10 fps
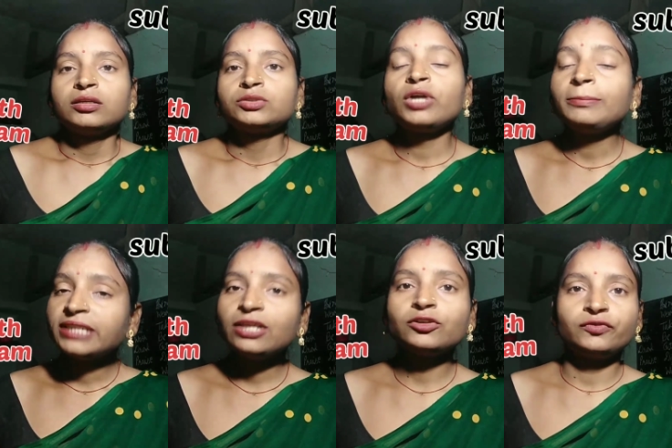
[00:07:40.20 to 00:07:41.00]
So I'm
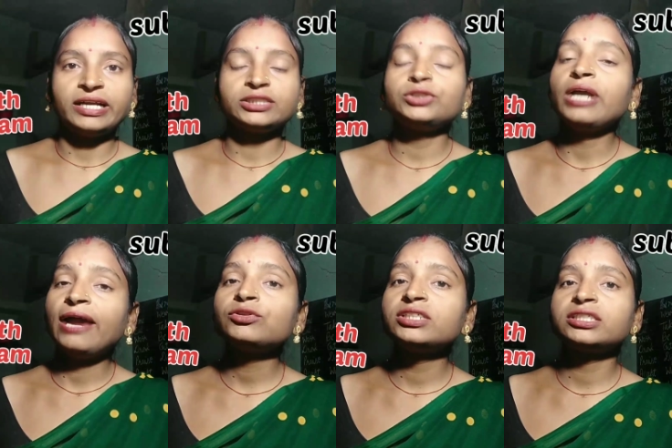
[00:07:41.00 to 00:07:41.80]
telling you friends, you
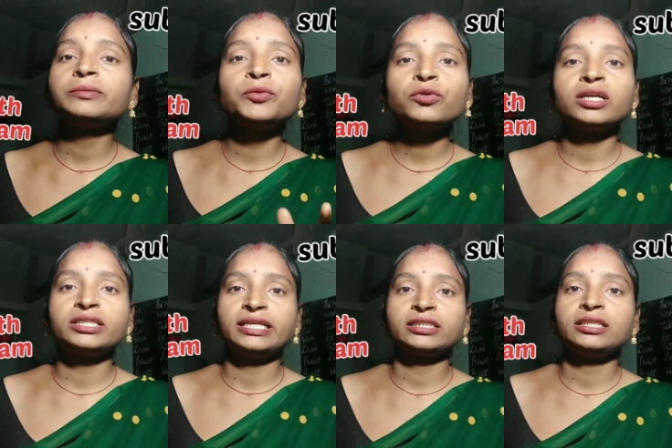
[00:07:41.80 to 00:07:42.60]
have to listen more
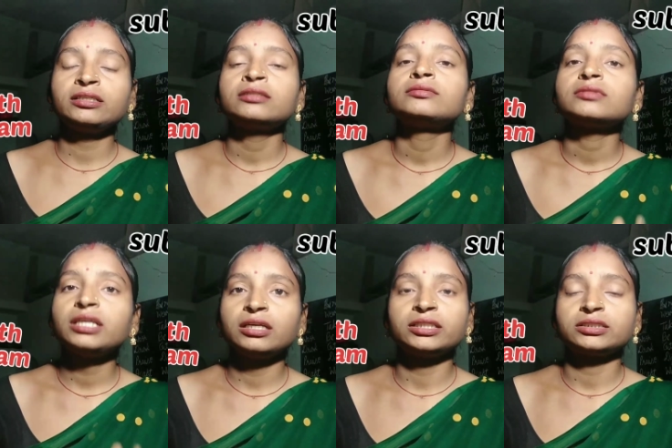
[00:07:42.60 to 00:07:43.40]
content in
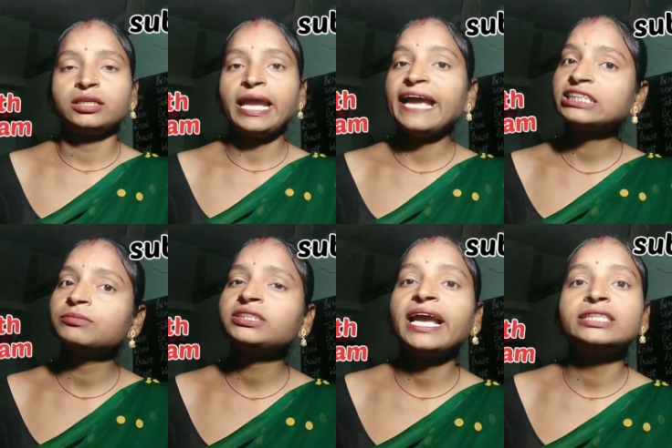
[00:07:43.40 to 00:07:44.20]
English as
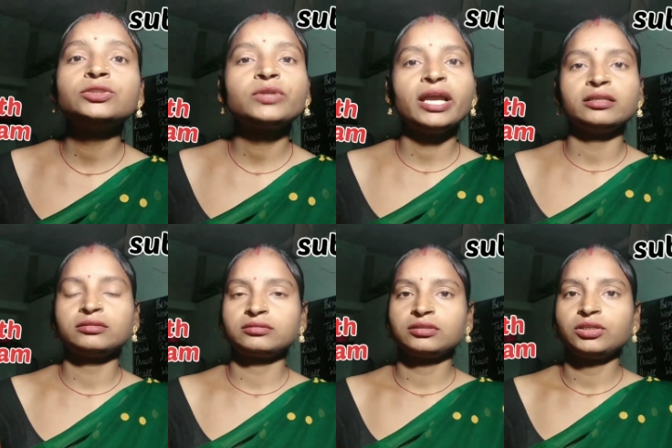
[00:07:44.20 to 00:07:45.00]
much as you can.
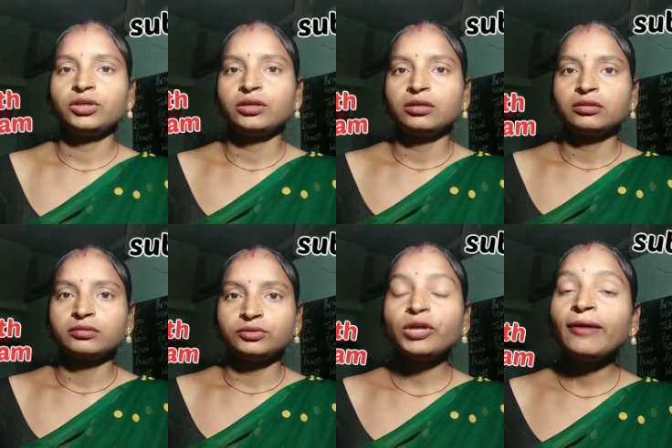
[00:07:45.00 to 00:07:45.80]

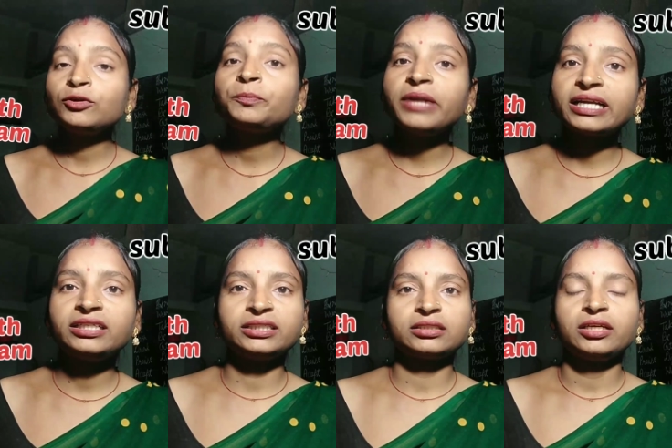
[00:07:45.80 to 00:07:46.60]
You have to
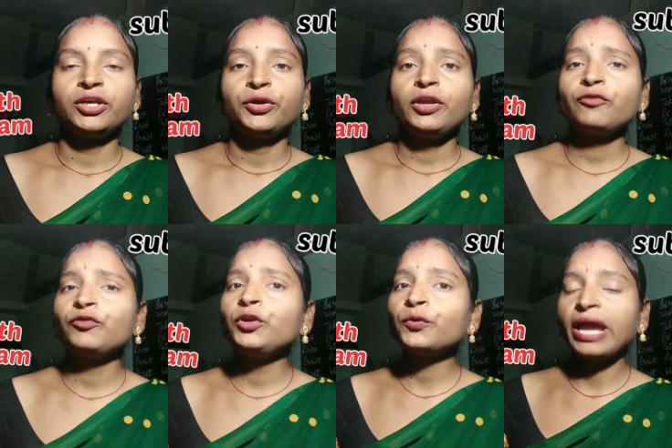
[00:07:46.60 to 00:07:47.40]
practice. If
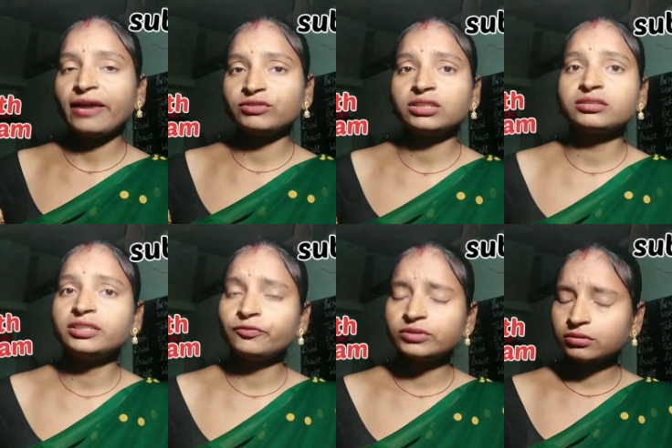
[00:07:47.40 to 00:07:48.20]
you have the
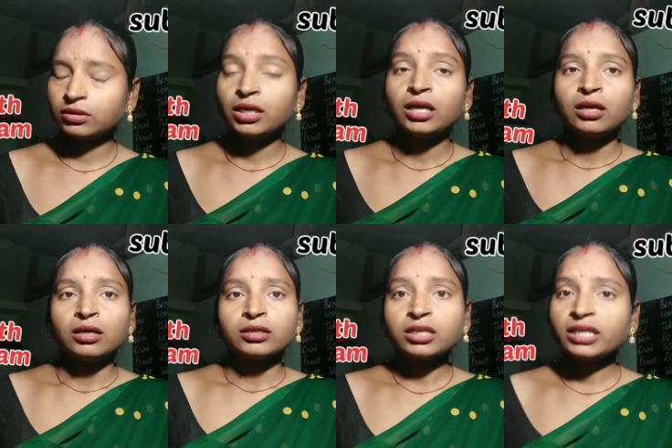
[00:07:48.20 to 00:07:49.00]

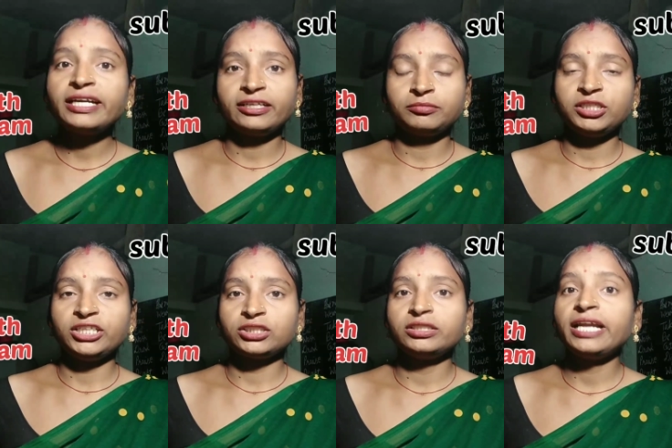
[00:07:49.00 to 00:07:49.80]
clear
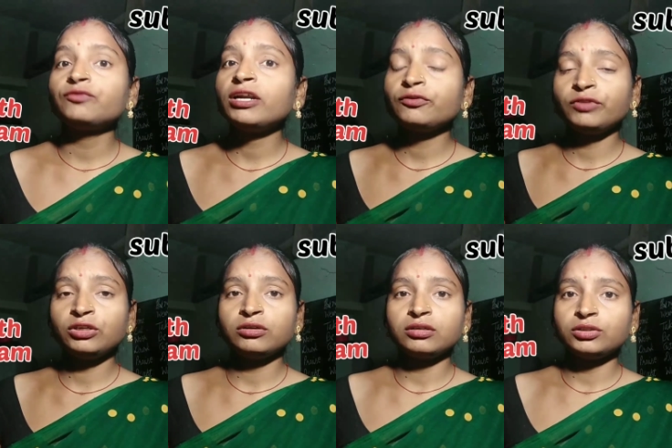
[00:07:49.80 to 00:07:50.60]
determination that what
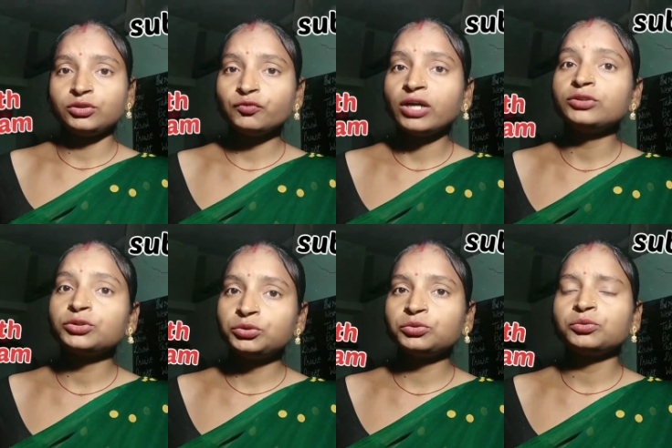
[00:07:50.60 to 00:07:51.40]
will you want to
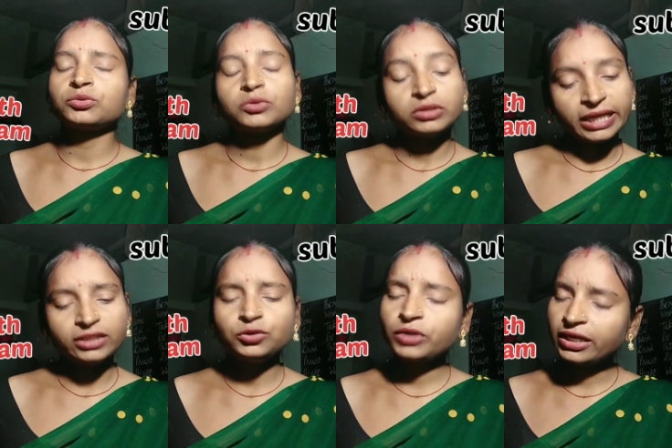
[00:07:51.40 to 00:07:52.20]
do,
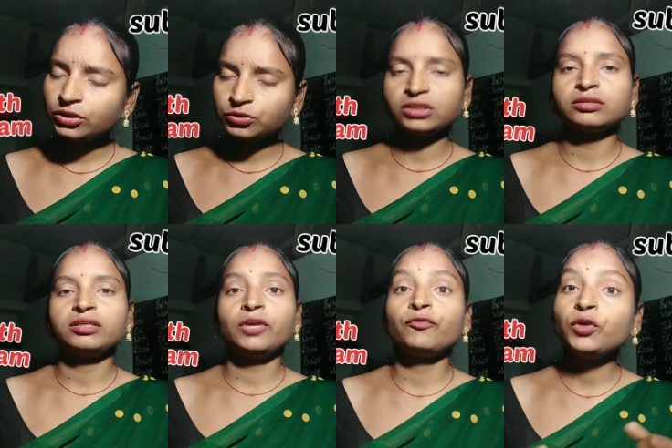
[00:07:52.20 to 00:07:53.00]
then you can do it.
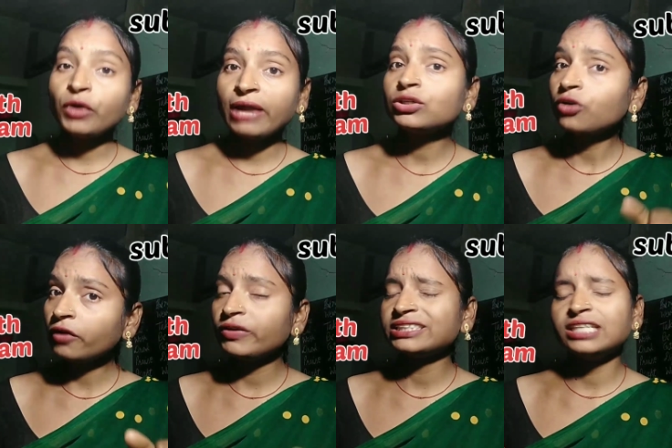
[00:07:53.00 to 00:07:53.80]
If you have the
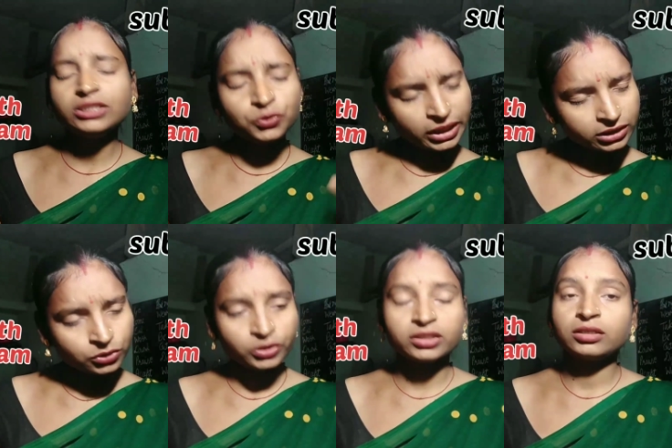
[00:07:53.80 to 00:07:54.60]
confidence, then you can
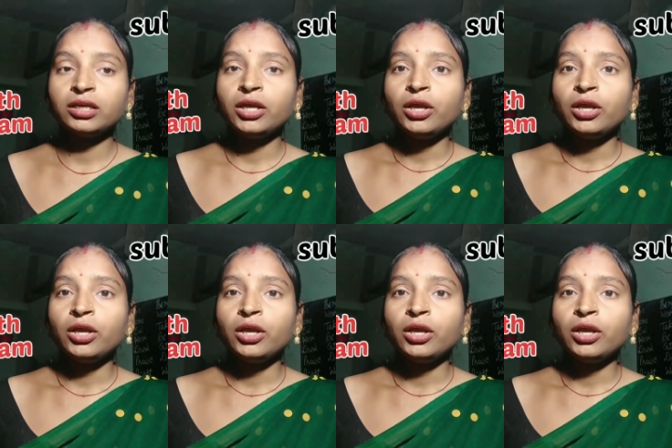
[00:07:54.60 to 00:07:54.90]
do it.